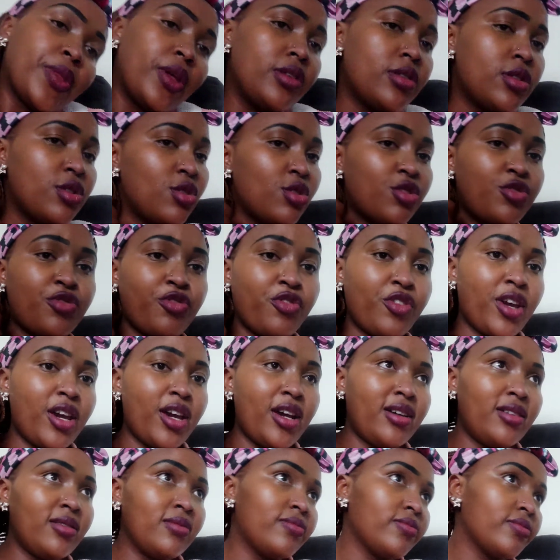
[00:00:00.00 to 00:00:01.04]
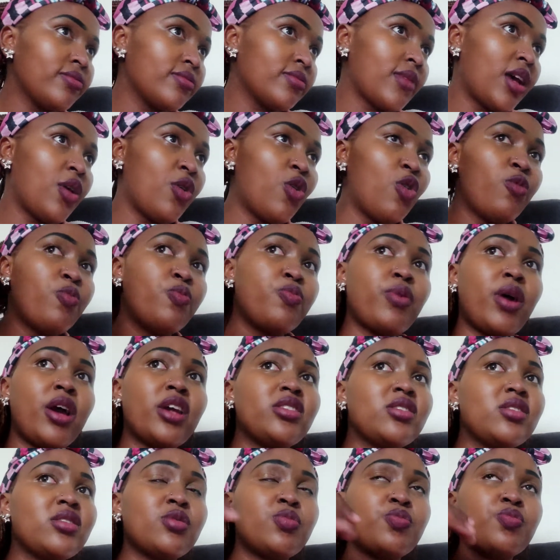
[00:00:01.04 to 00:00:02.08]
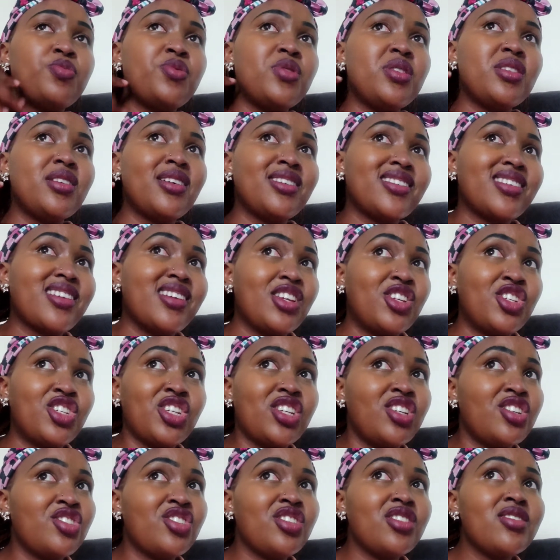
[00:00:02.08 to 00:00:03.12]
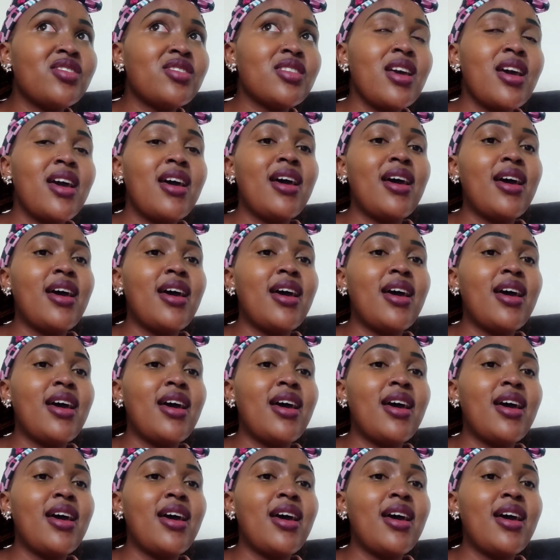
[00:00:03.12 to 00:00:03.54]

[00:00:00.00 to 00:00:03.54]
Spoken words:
It's not fair. I just pray that he changes,